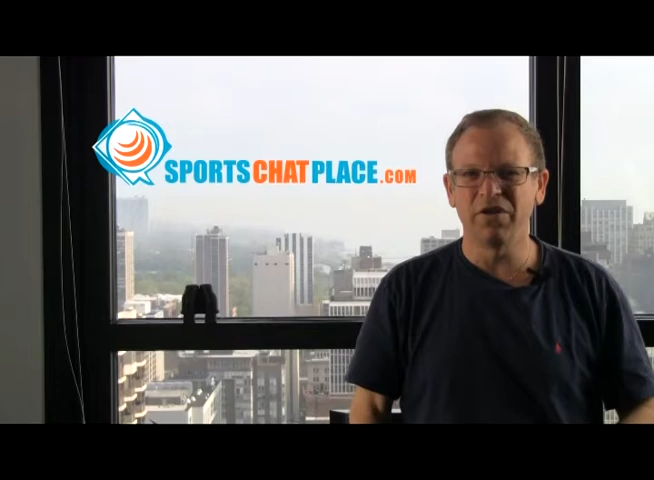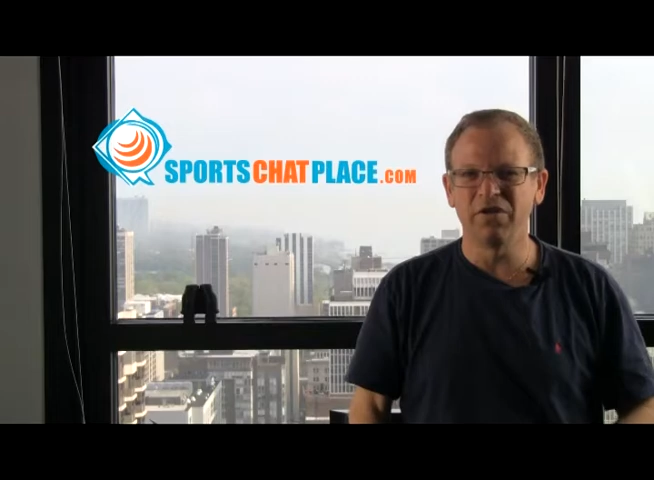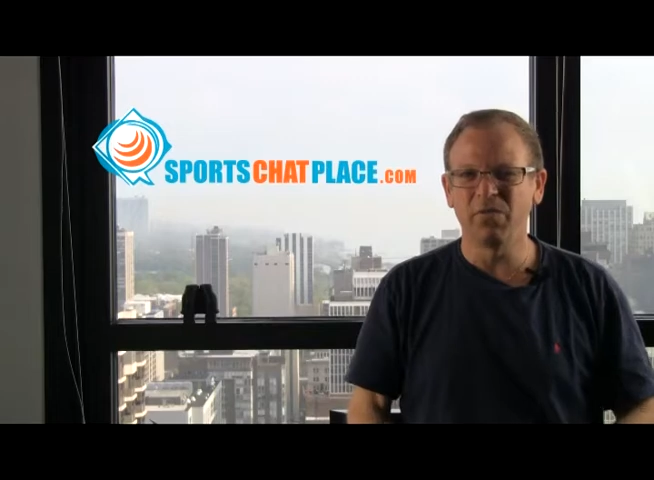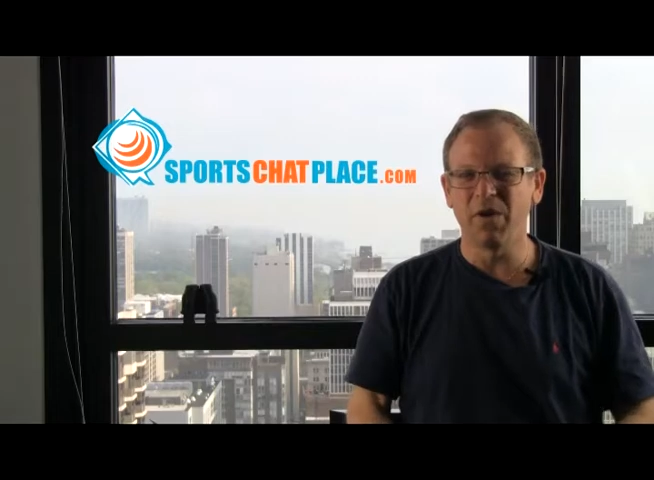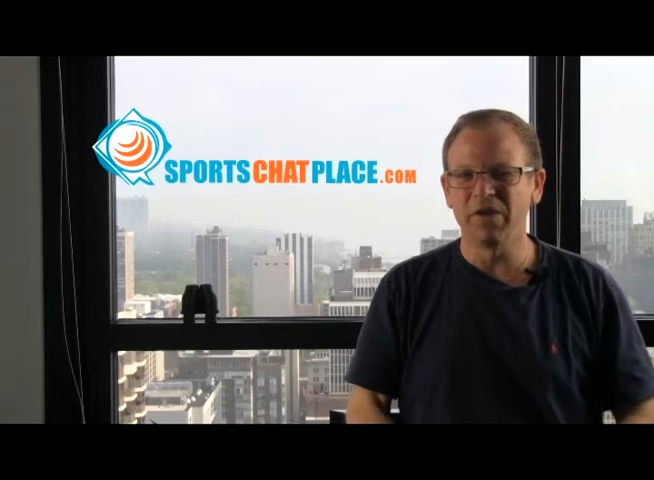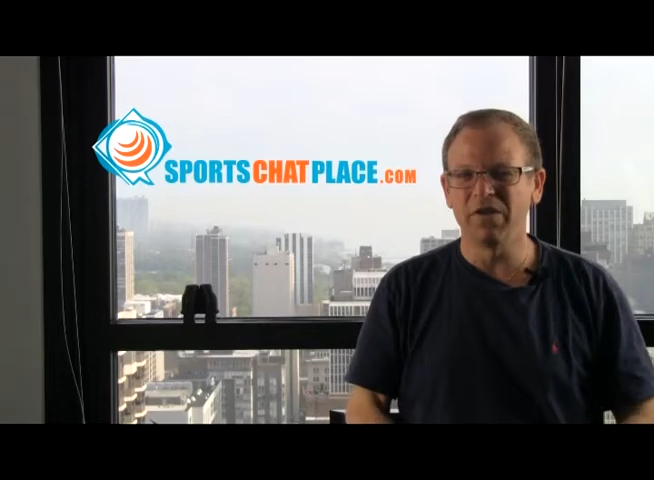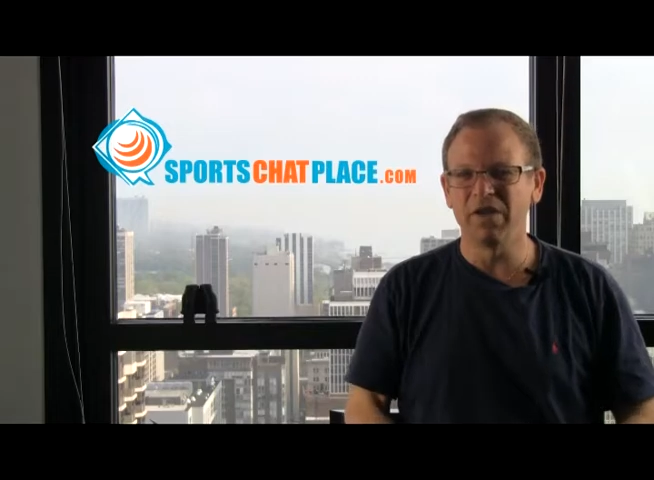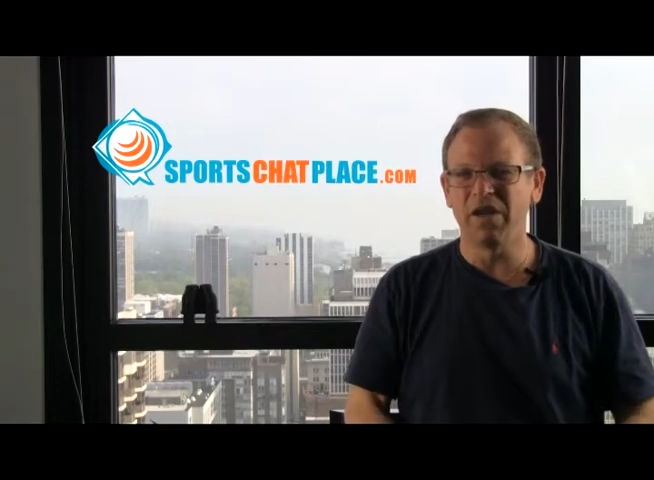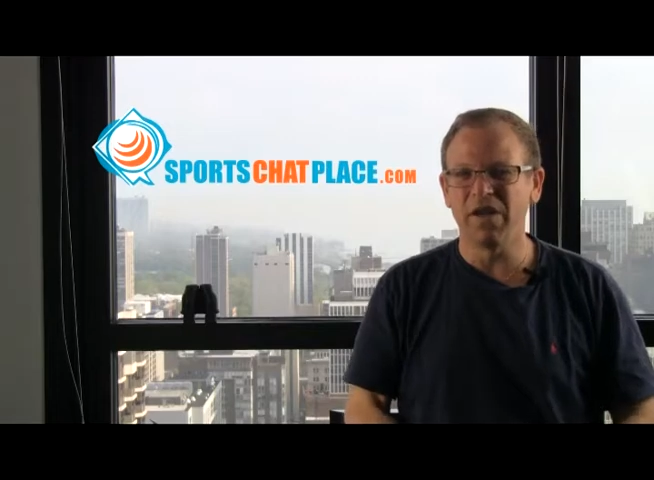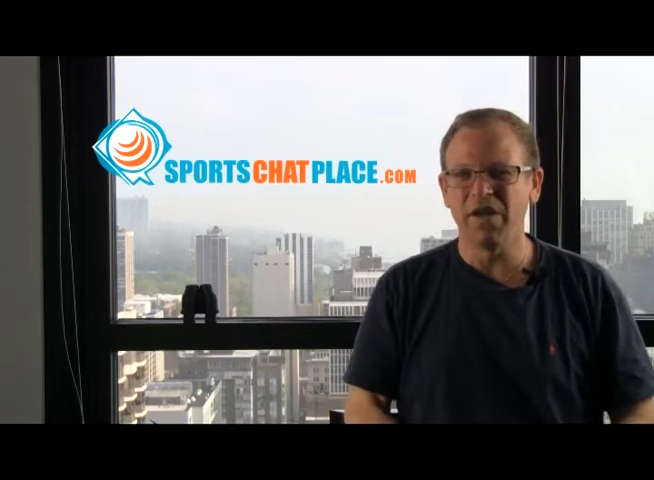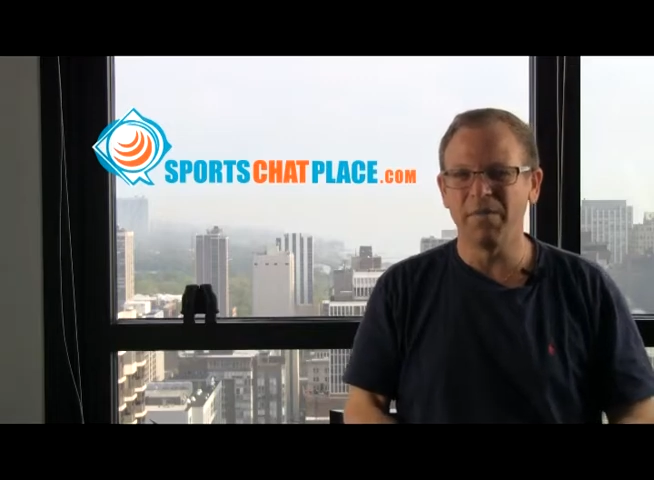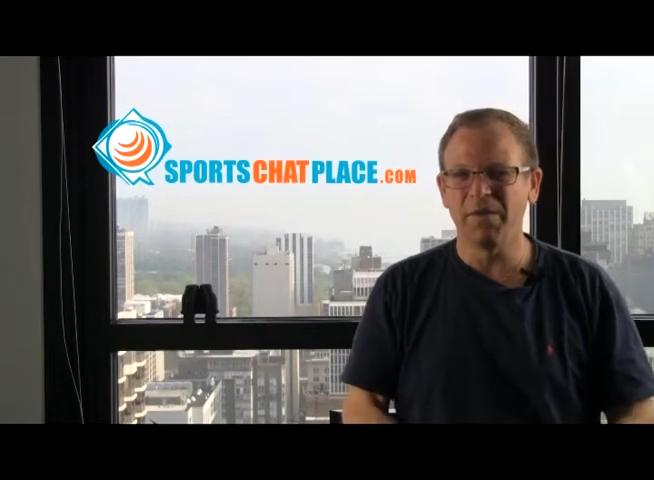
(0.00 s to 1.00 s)
as well as
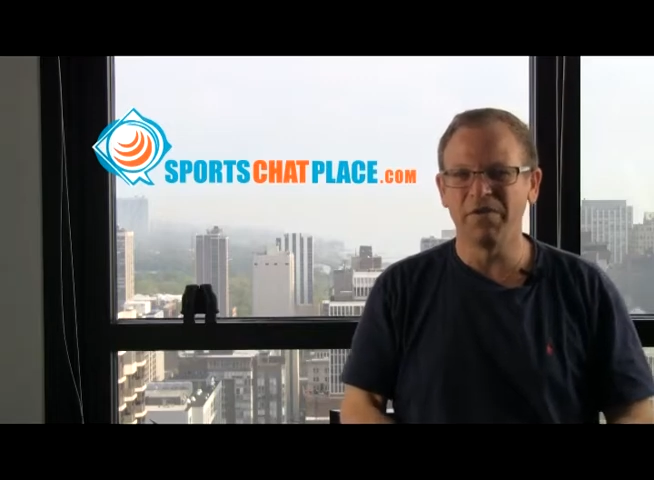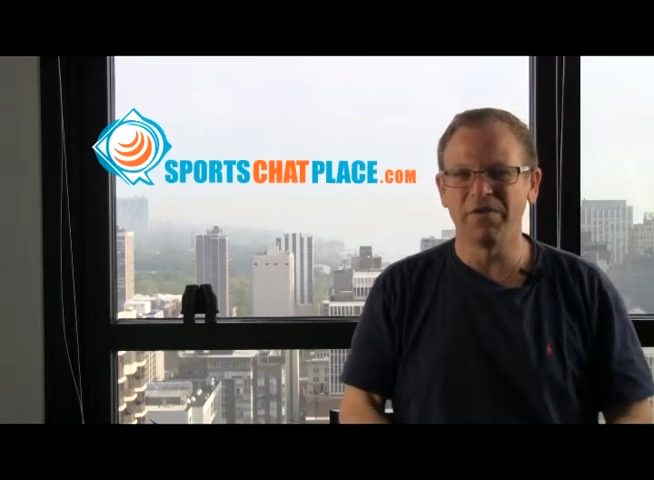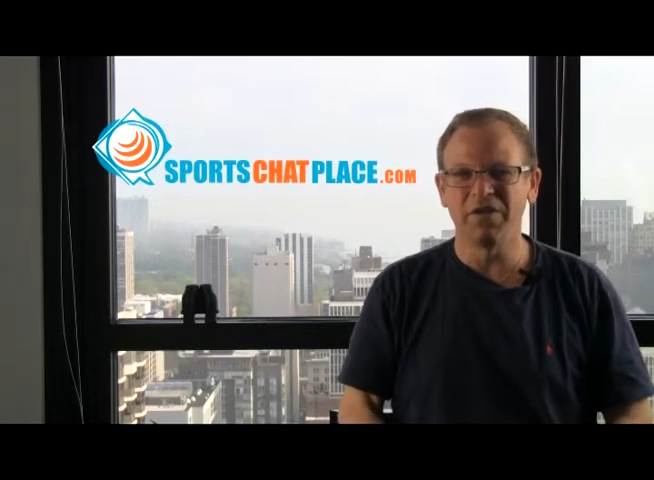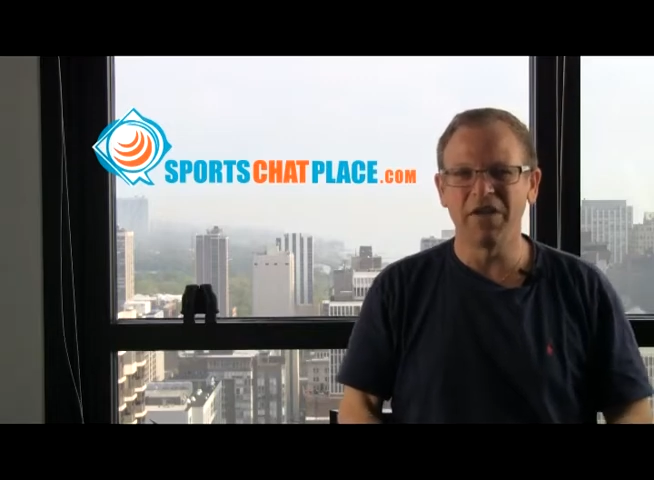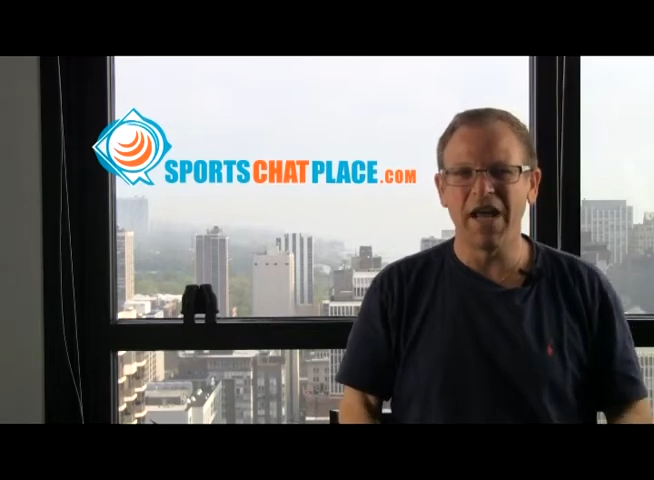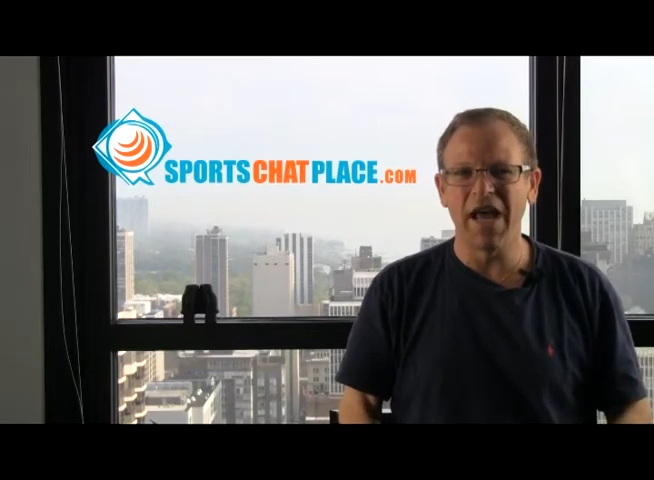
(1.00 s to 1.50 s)
I believe there's an